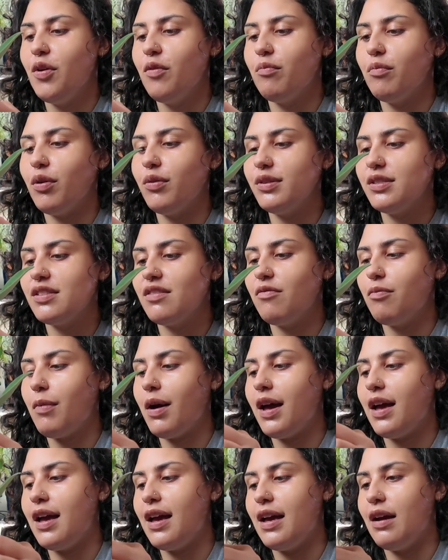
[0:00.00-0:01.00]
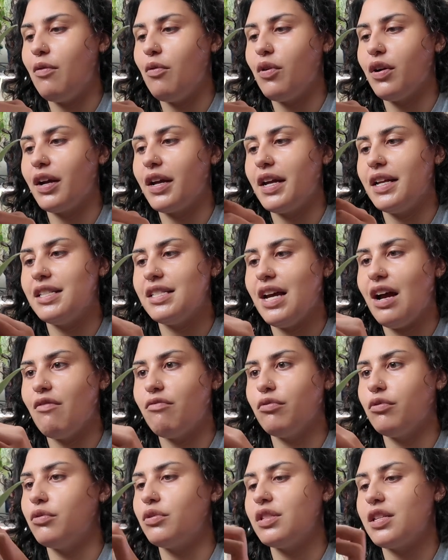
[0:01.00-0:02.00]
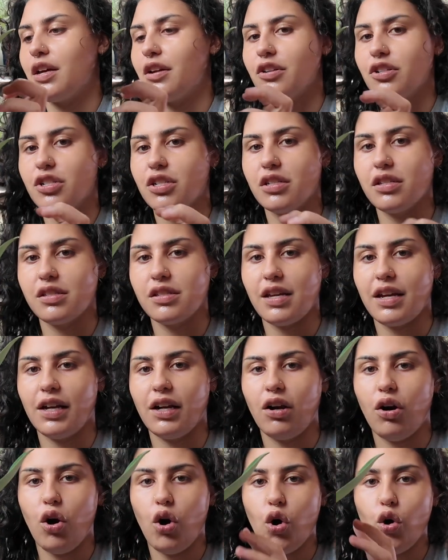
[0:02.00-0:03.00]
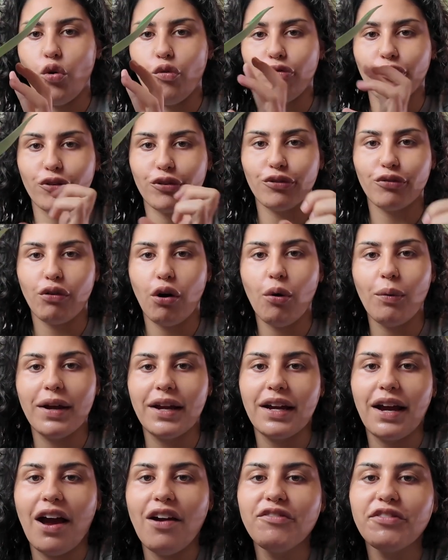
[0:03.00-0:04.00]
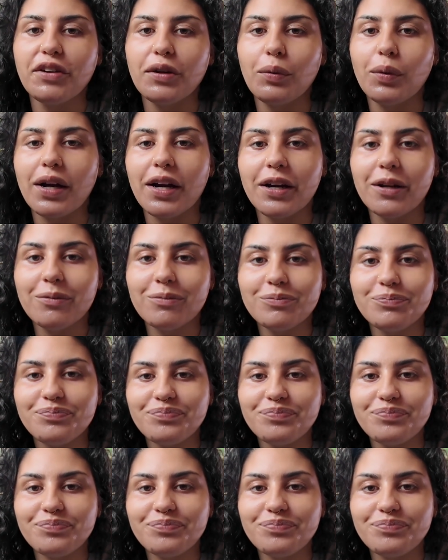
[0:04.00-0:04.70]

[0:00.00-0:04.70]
most of my orchids have roots that are just like overgrowing everywhere.